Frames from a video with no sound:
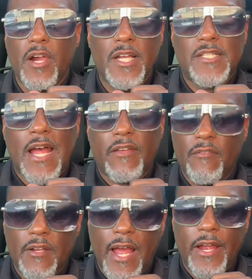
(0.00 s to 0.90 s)
It's not giving
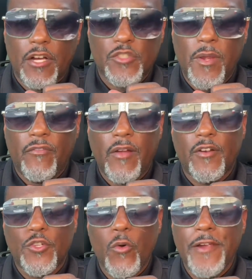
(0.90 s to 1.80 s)
like a sweet flavor
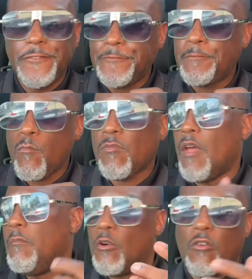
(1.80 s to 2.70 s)
to it,
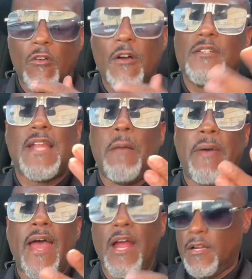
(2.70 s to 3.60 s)
but overall it's not
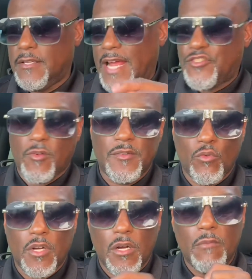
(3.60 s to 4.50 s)
bad. Nice crisp on
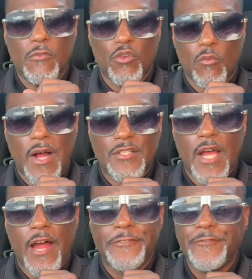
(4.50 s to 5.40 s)
the
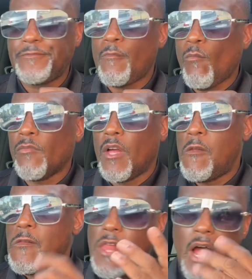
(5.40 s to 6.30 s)
wonton.
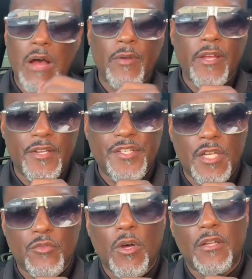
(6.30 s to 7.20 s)
I would give this
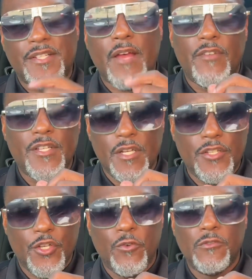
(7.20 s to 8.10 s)
as well as 7
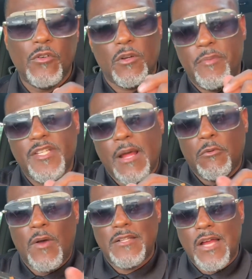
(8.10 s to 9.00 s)
too on the peach cobbler
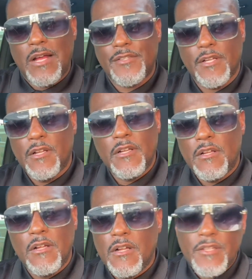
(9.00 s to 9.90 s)
wontons.
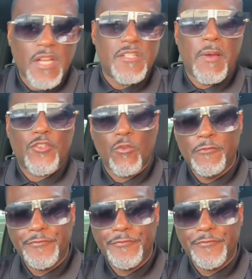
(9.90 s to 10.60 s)
Nothing special.